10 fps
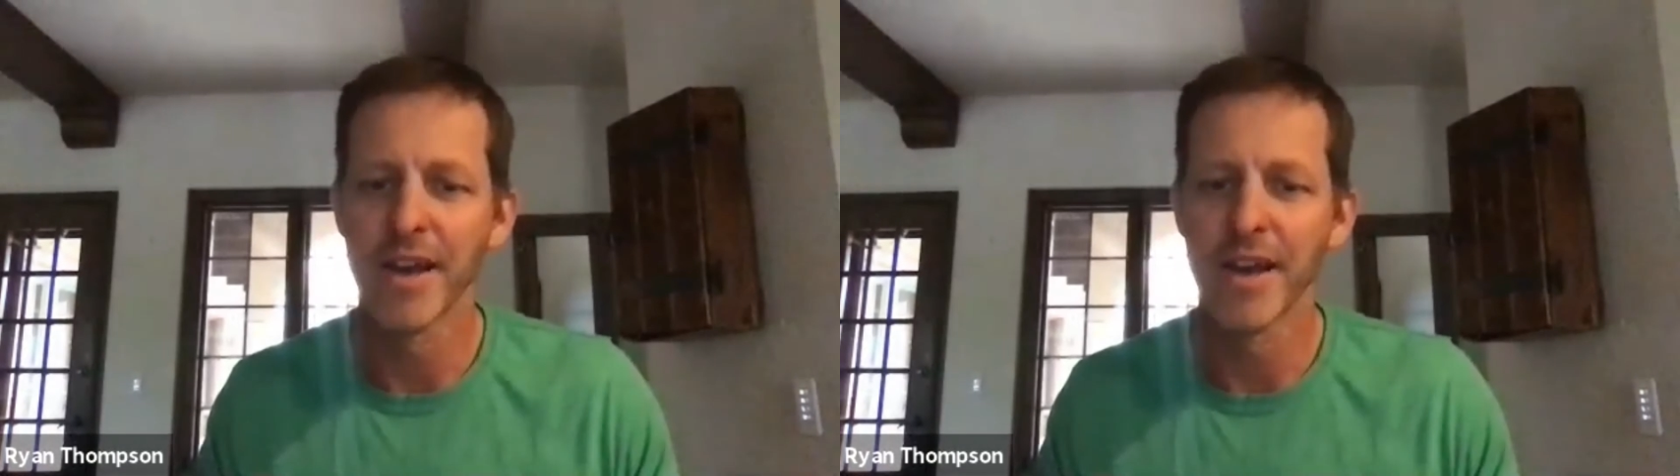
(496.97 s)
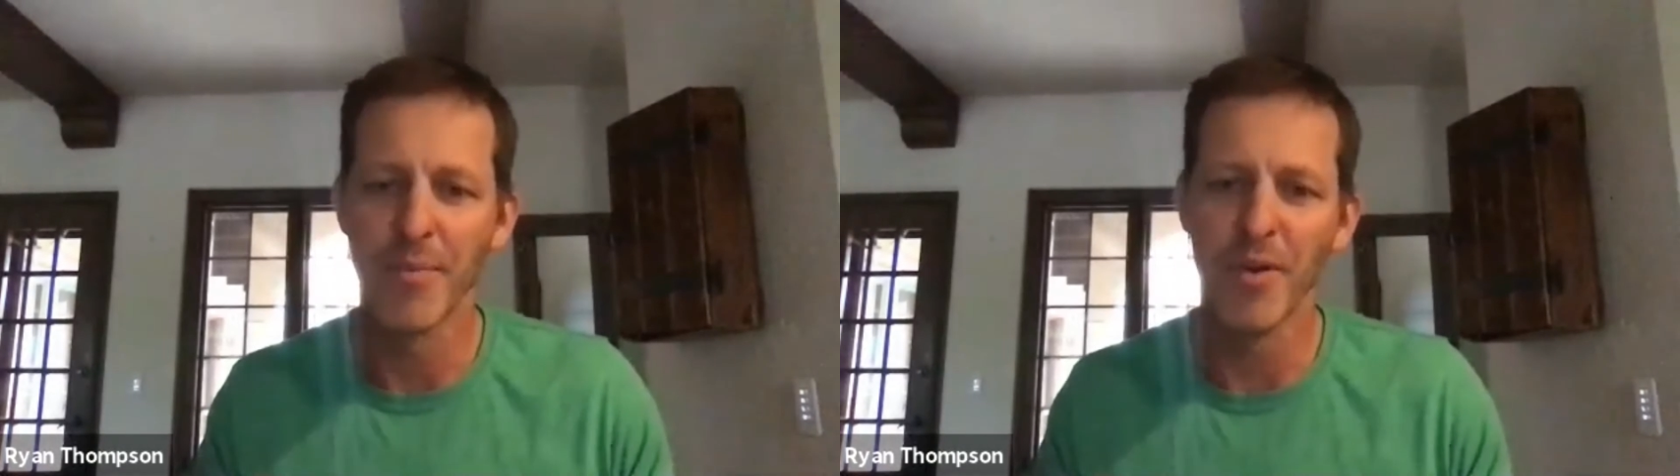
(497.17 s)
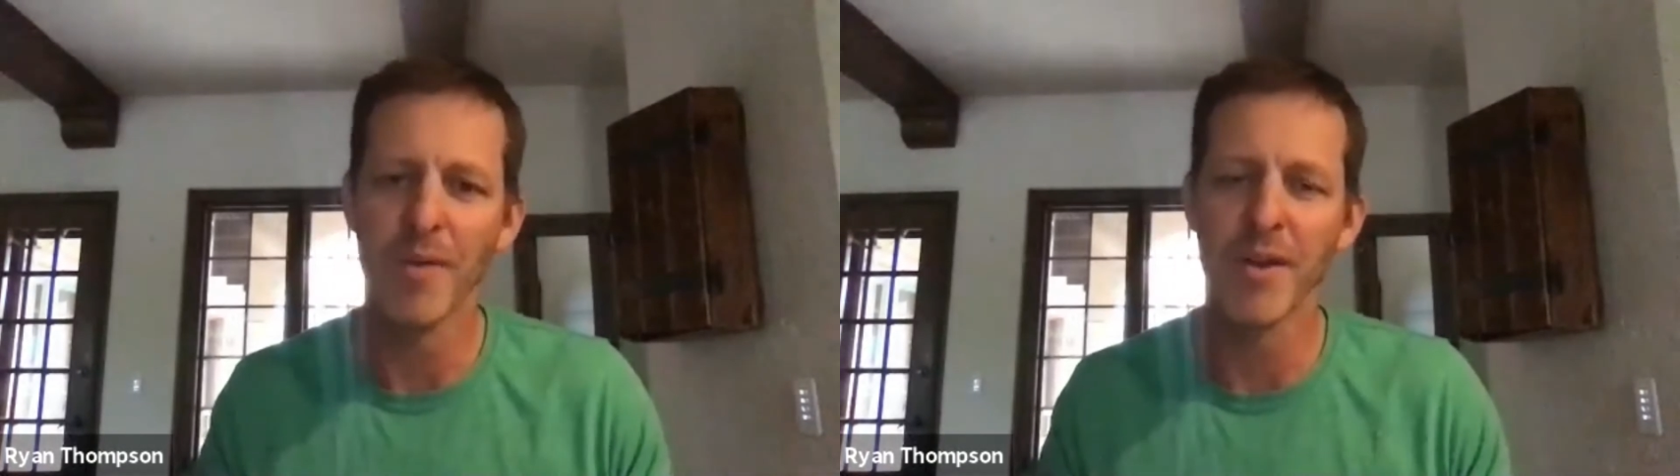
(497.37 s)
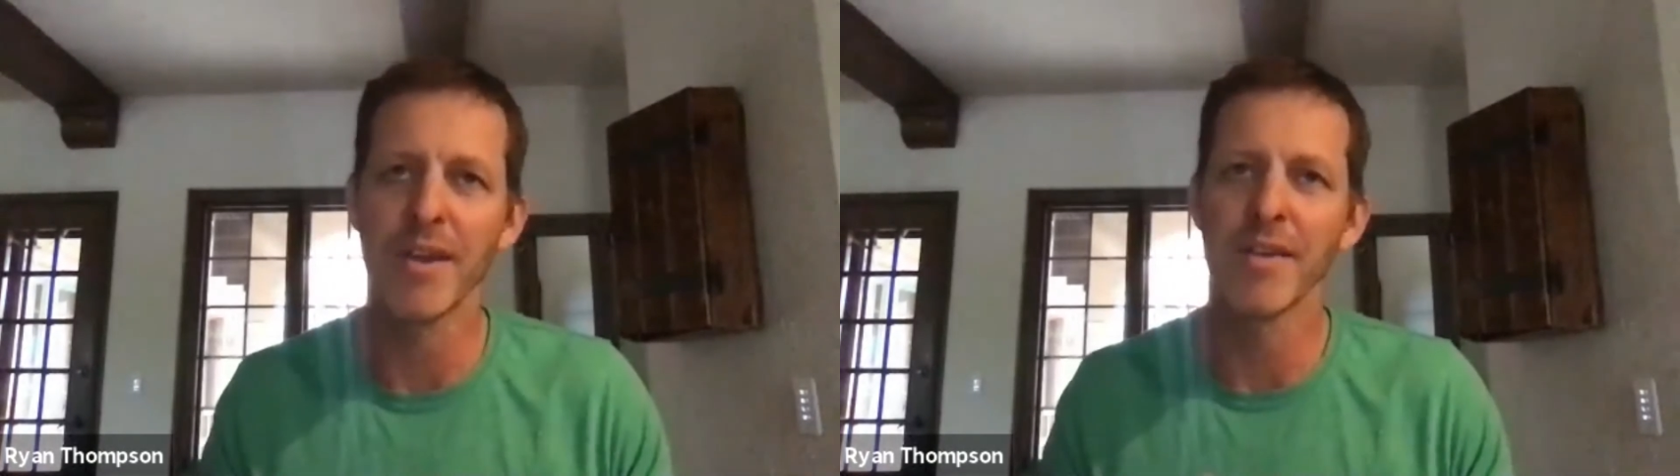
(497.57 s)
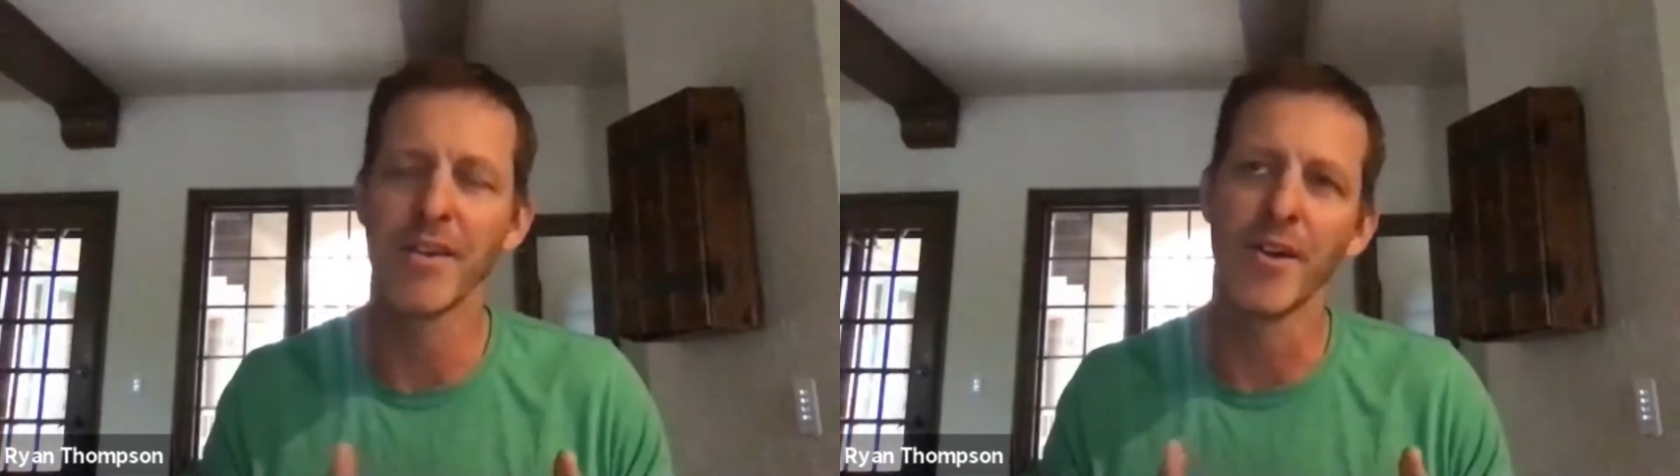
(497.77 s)
I'm
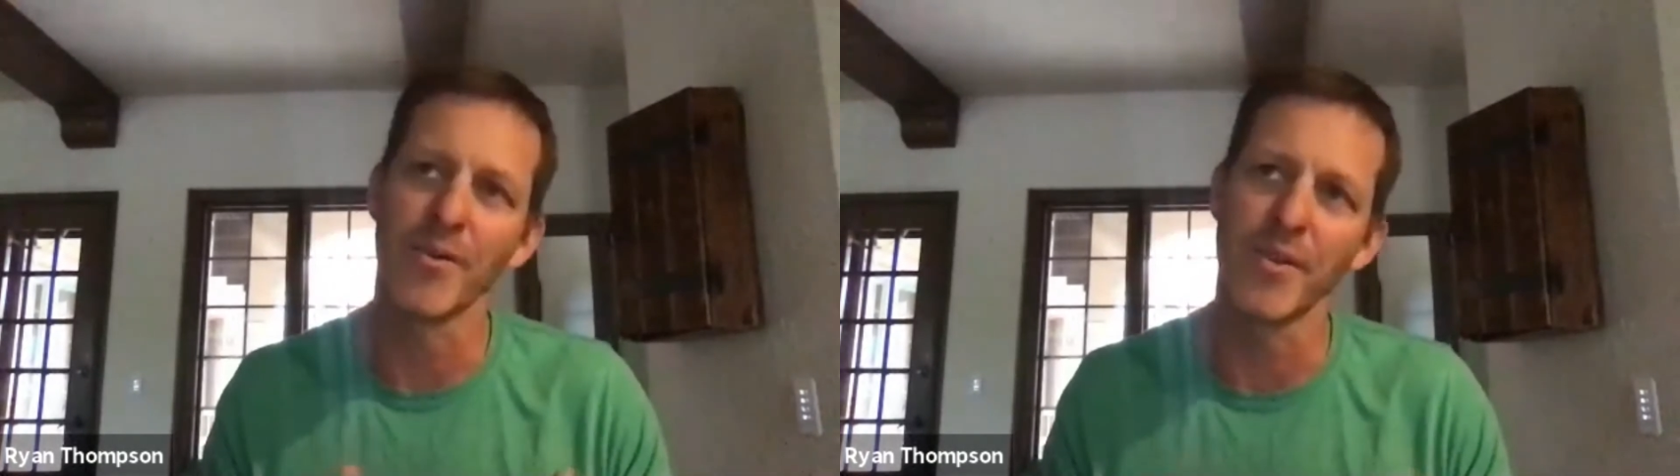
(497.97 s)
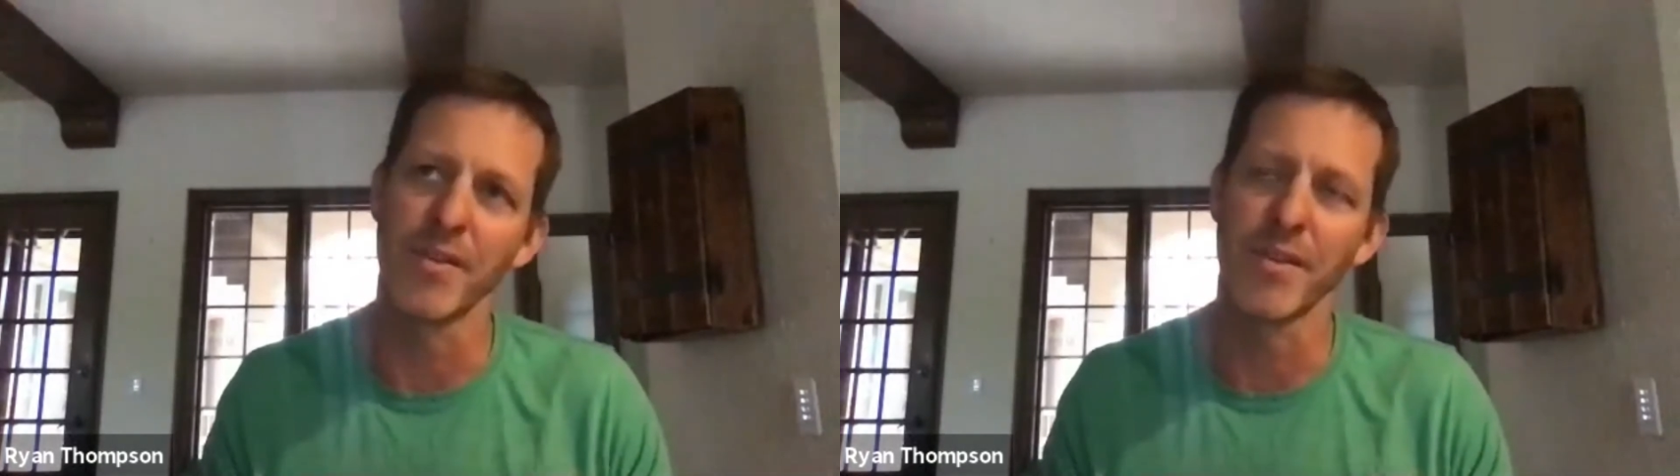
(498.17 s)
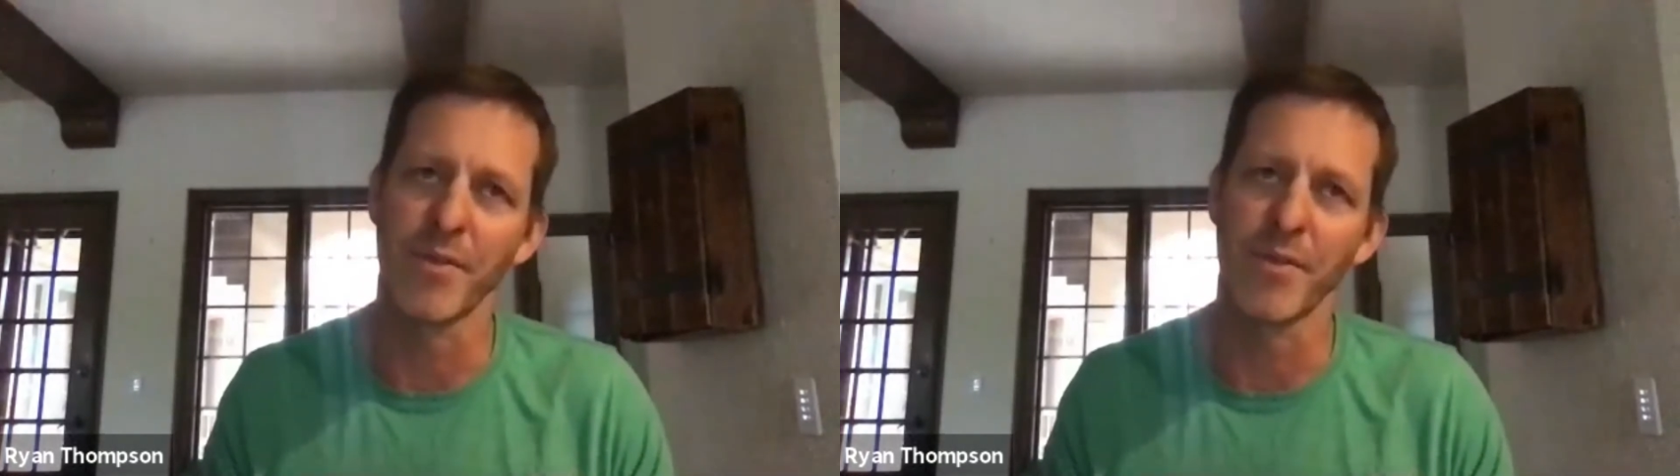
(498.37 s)
probably, the